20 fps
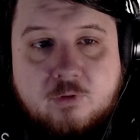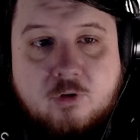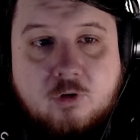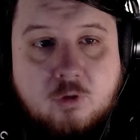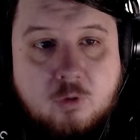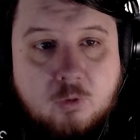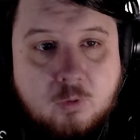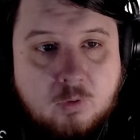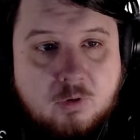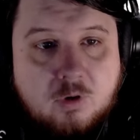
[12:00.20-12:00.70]

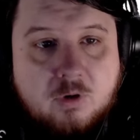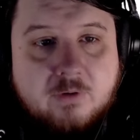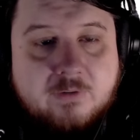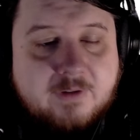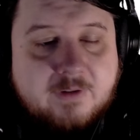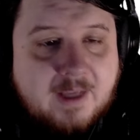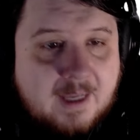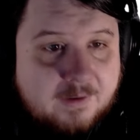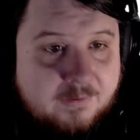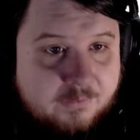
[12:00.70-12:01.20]
Google,
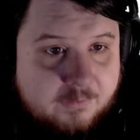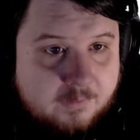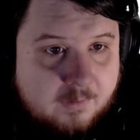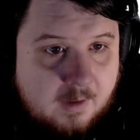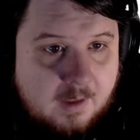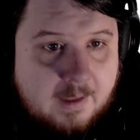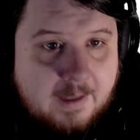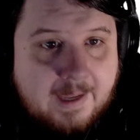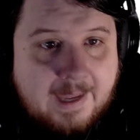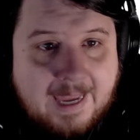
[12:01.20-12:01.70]

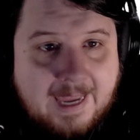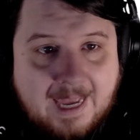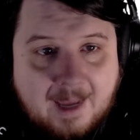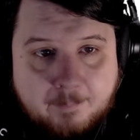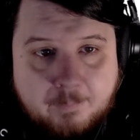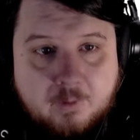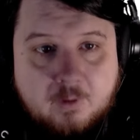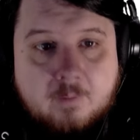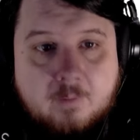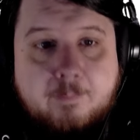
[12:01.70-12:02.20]
Tesla,
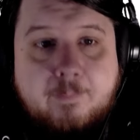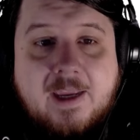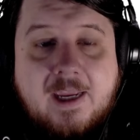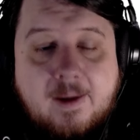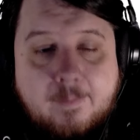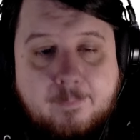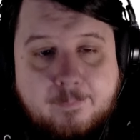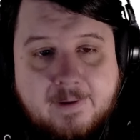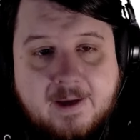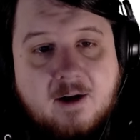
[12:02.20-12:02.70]
Apple,
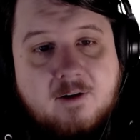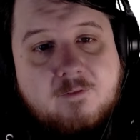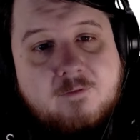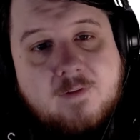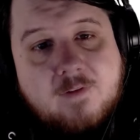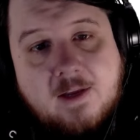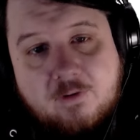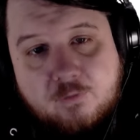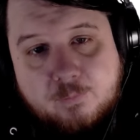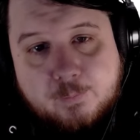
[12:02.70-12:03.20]
PayPal,
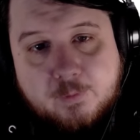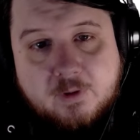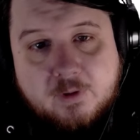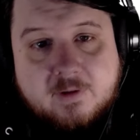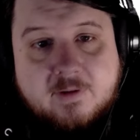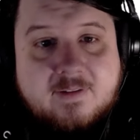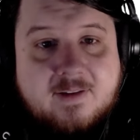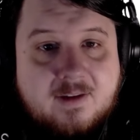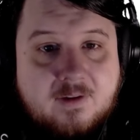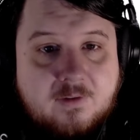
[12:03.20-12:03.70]
Facebook,
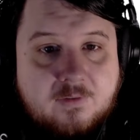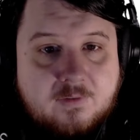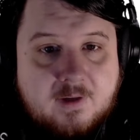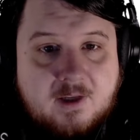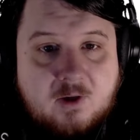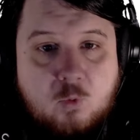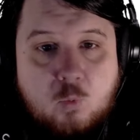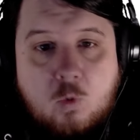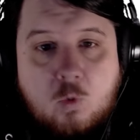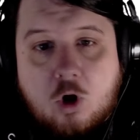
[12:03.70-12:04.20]

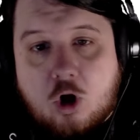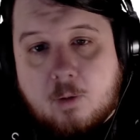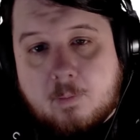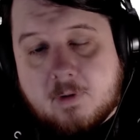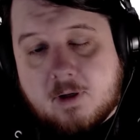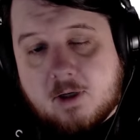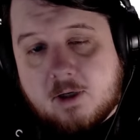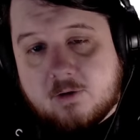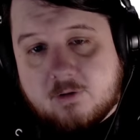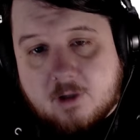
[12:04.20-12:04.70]
Disney,
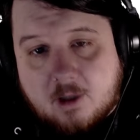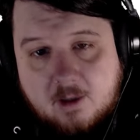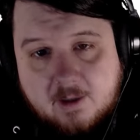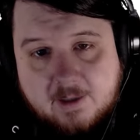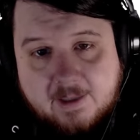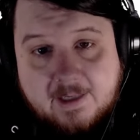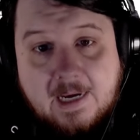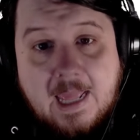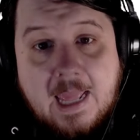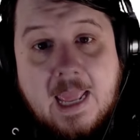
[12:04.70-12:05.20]
Walmart,
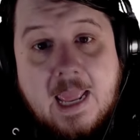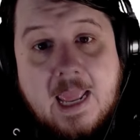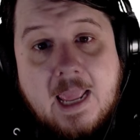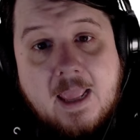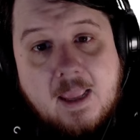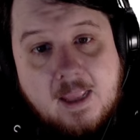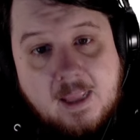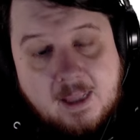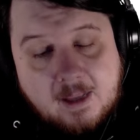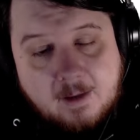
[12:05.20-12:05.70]
Target,
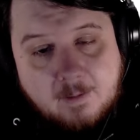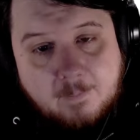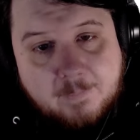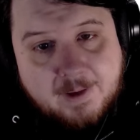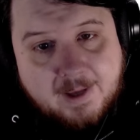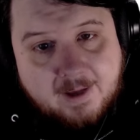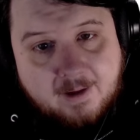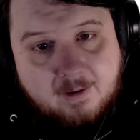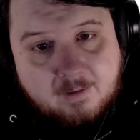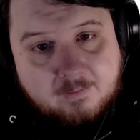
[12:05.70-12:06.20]

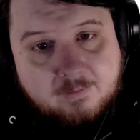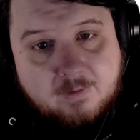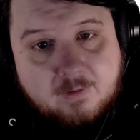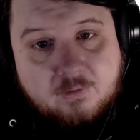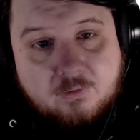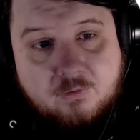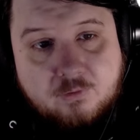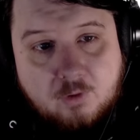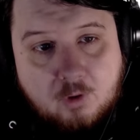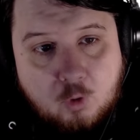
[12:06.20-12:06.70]
InBev,
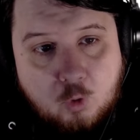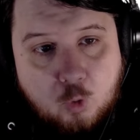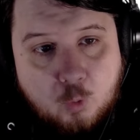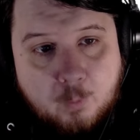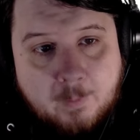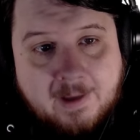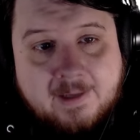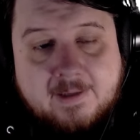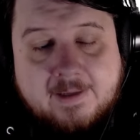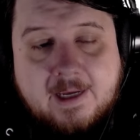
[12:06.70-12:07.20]
Zoom,
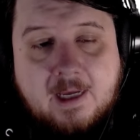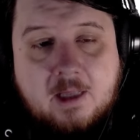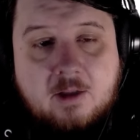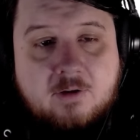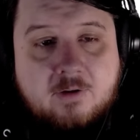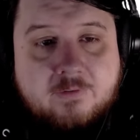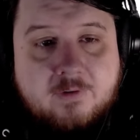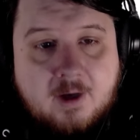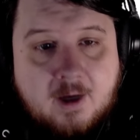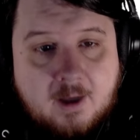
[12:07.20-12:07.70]
and
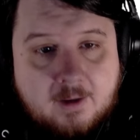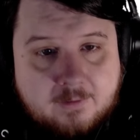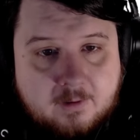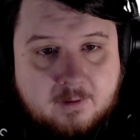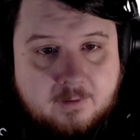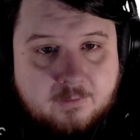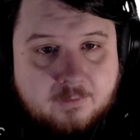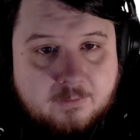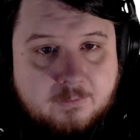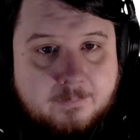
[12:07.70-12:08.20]
countless
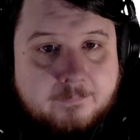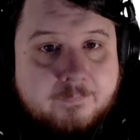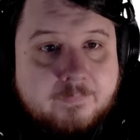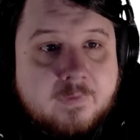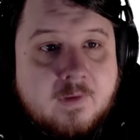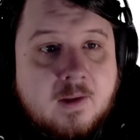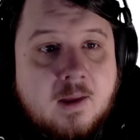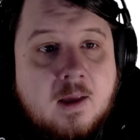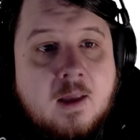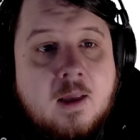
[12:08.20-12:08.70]
others.
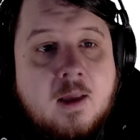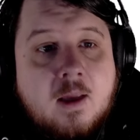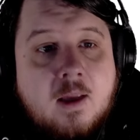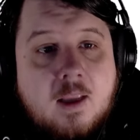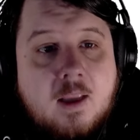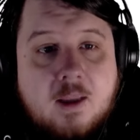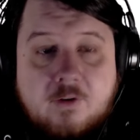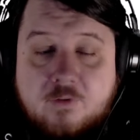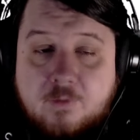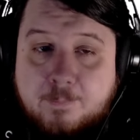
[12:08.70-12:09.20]

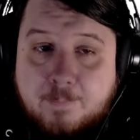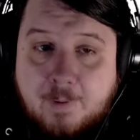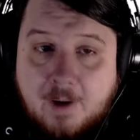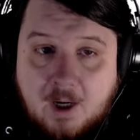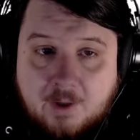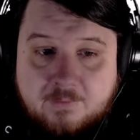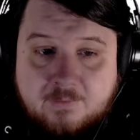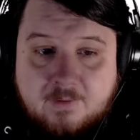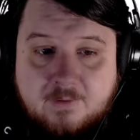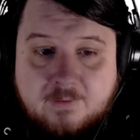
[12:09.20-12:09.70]
It is a
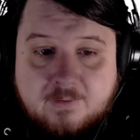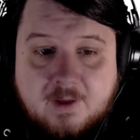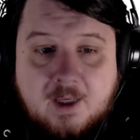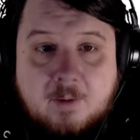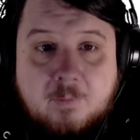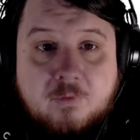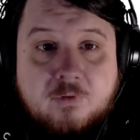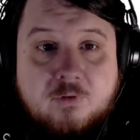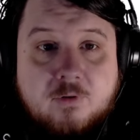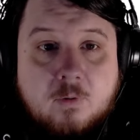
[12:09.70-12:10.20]
Ponzi
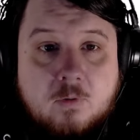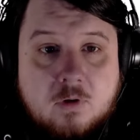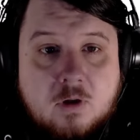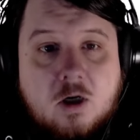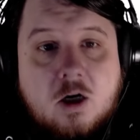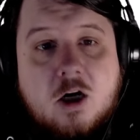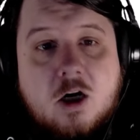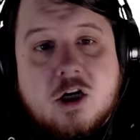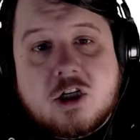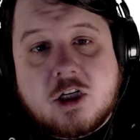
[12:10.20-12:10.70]
scheme so
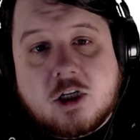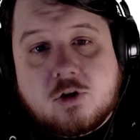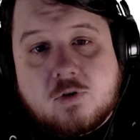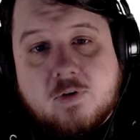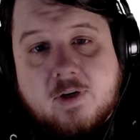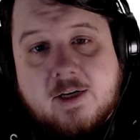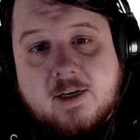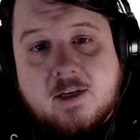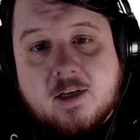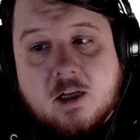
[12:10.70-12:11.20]
large it
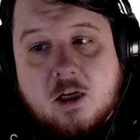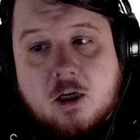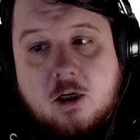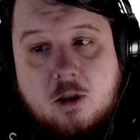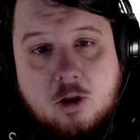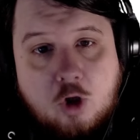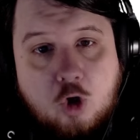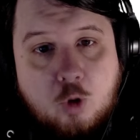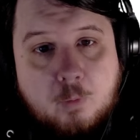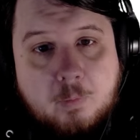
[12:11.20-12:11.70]
created
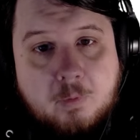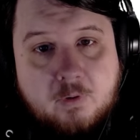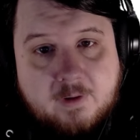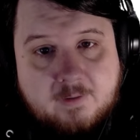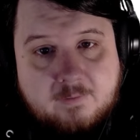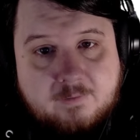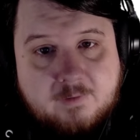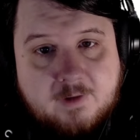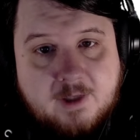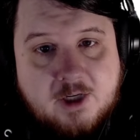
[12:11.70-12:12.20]
global
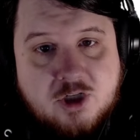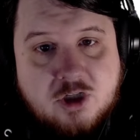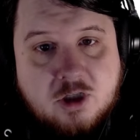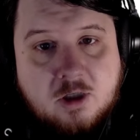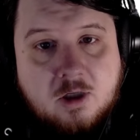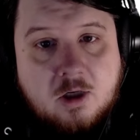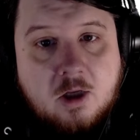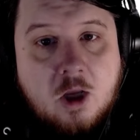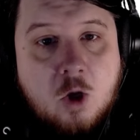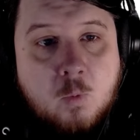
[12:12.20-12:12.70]

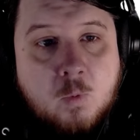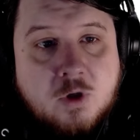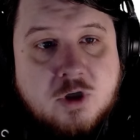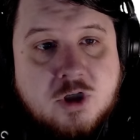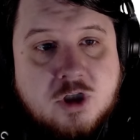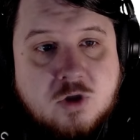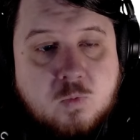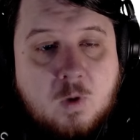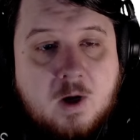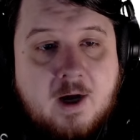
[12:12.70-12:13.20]
inflation, which
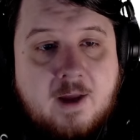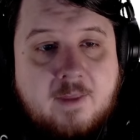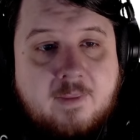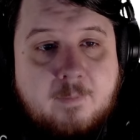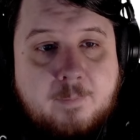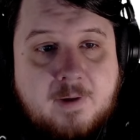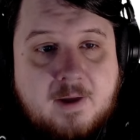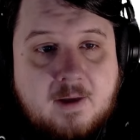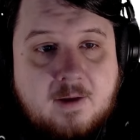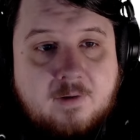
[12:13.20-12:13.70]
is why
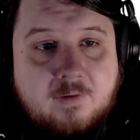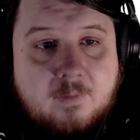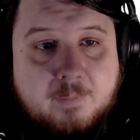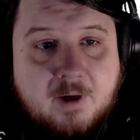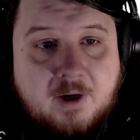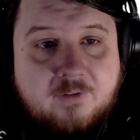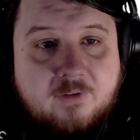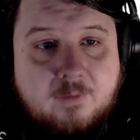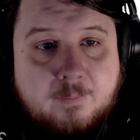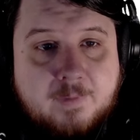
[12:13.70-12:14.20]
the
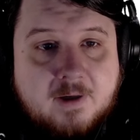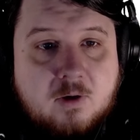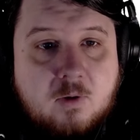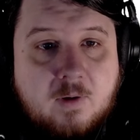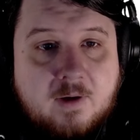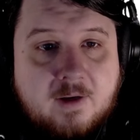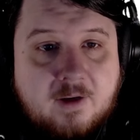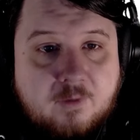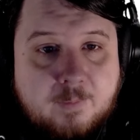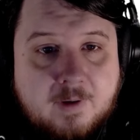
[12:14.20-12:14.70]
price of
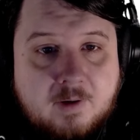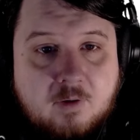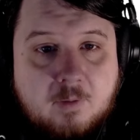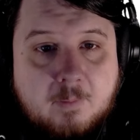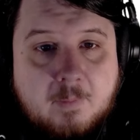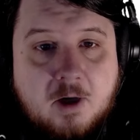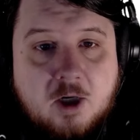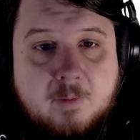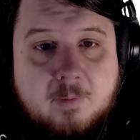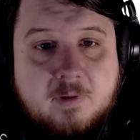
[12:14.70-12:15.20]
Bitcoin has been a
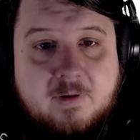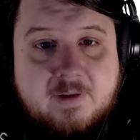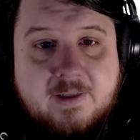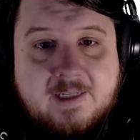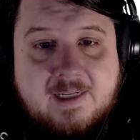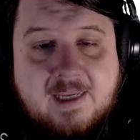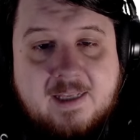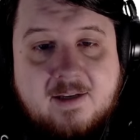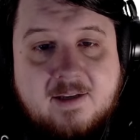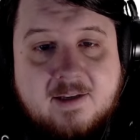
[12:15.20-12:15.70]
remarkable
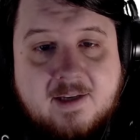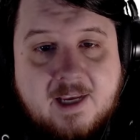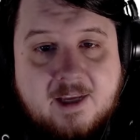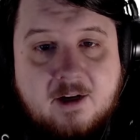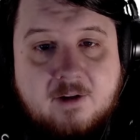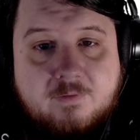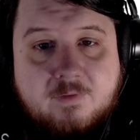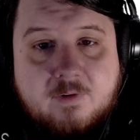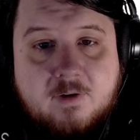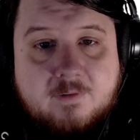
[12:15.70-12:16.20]
leading
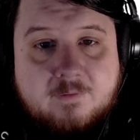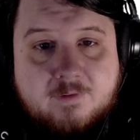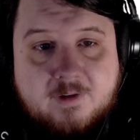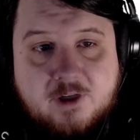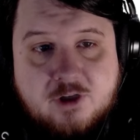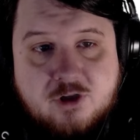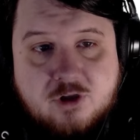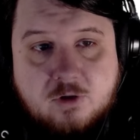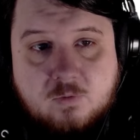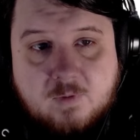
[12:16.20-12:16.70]
indicator for
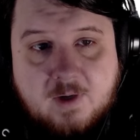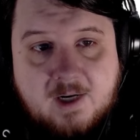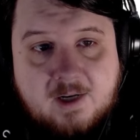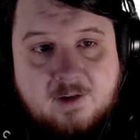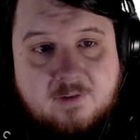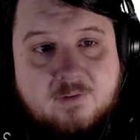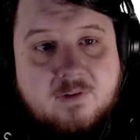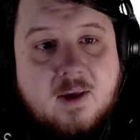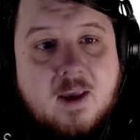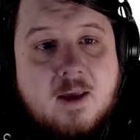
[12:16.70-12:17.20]
inflation
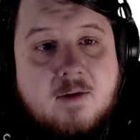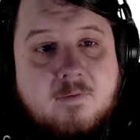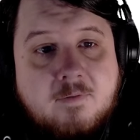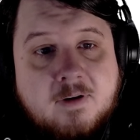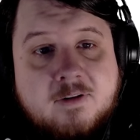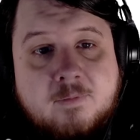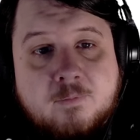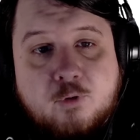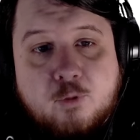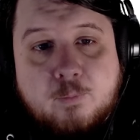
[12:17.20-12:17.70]
rates.
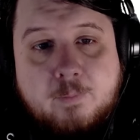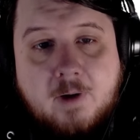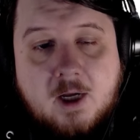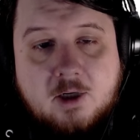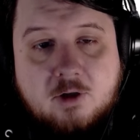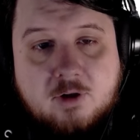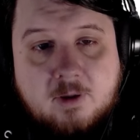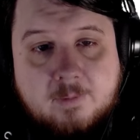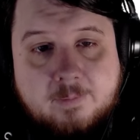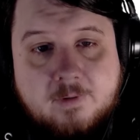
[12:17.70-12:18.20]
Victims who
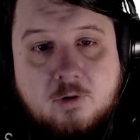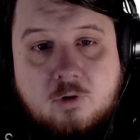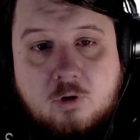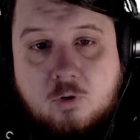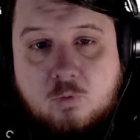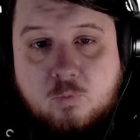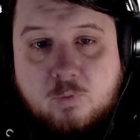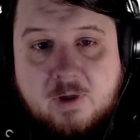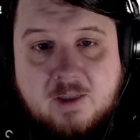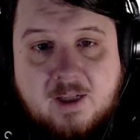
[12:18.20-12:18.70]
bought crypto
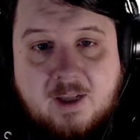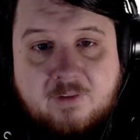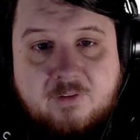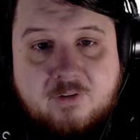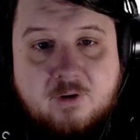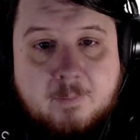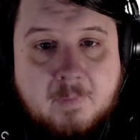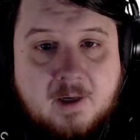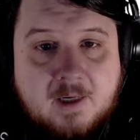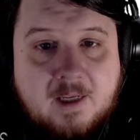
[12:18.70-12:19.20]
don't realize
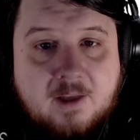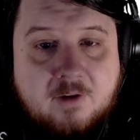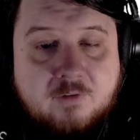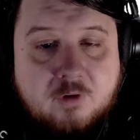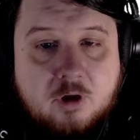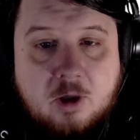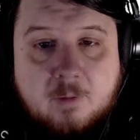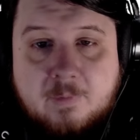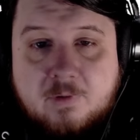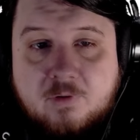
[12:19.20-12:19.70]
their money has
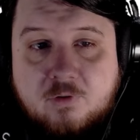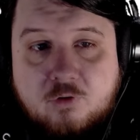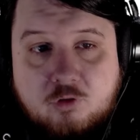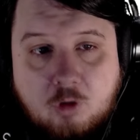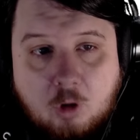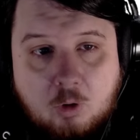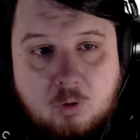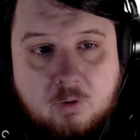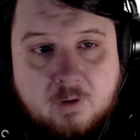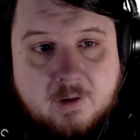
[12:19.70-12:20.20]
already been
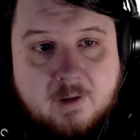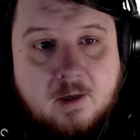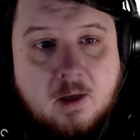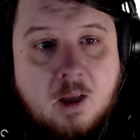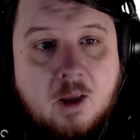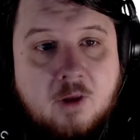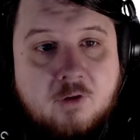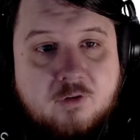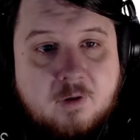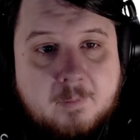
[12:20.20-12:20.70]
stolen,
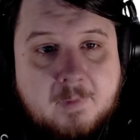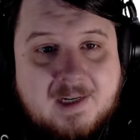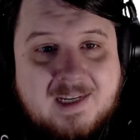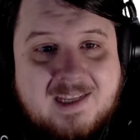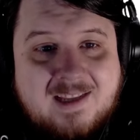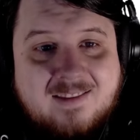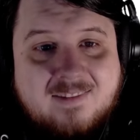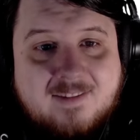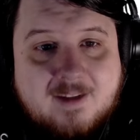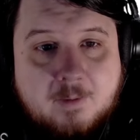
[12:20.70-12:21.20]
so the money
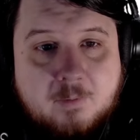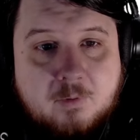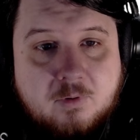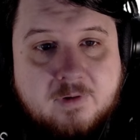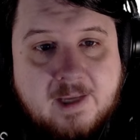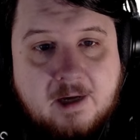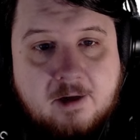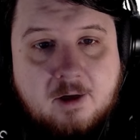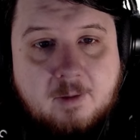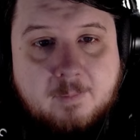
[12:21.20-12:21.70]
gets double
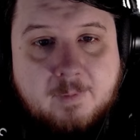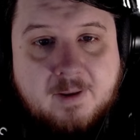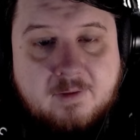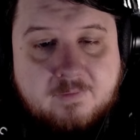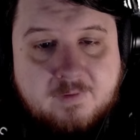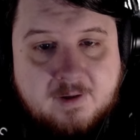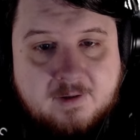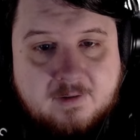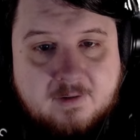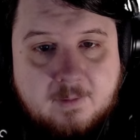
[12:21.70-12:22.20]
counted by the
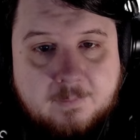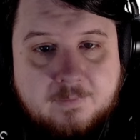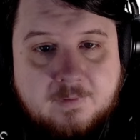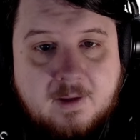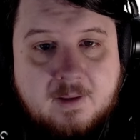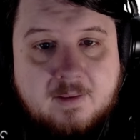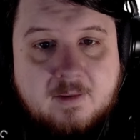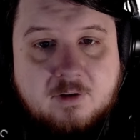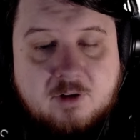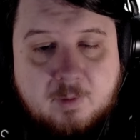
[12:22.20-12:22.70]
victims
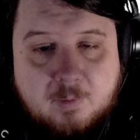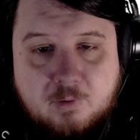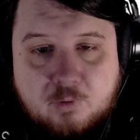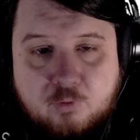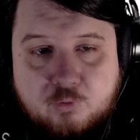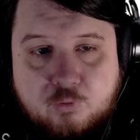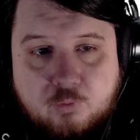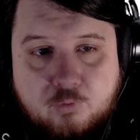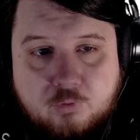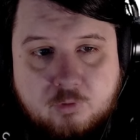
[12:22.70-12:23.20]
and the
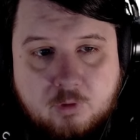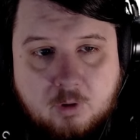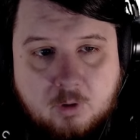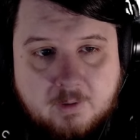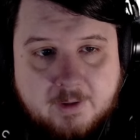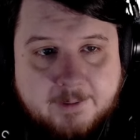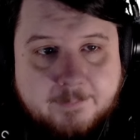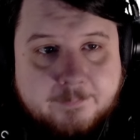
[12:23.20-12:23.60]
criminals who stole it.